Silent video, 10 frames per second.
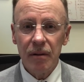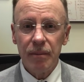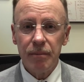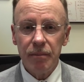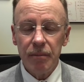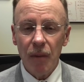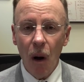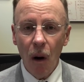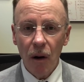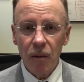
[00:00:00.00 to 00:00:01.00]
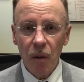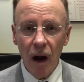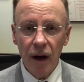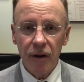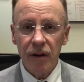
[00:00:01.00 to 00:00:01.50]

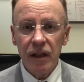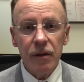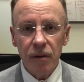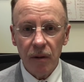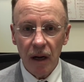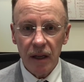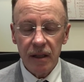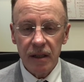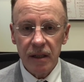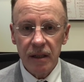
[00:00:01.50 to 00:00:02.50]
hardwired into us.